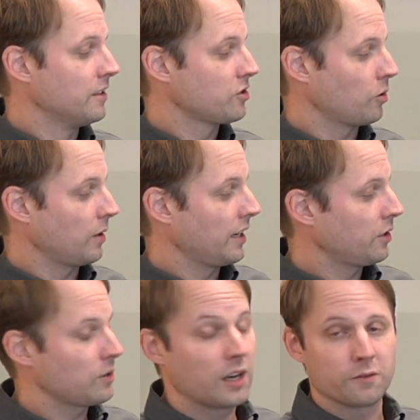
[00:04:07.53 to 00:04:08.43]
So
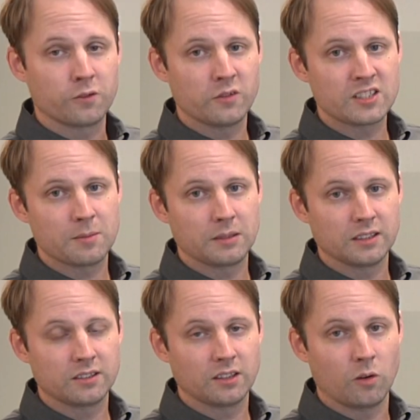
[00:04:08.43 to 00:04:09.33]
here you have full
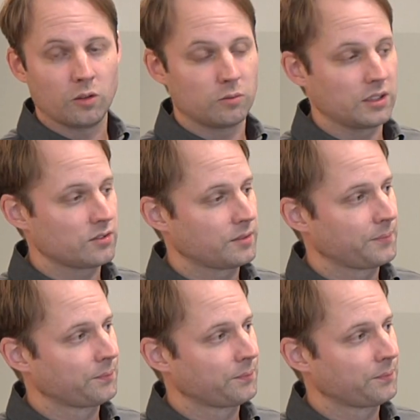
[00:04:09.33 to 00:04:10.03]
visibility always.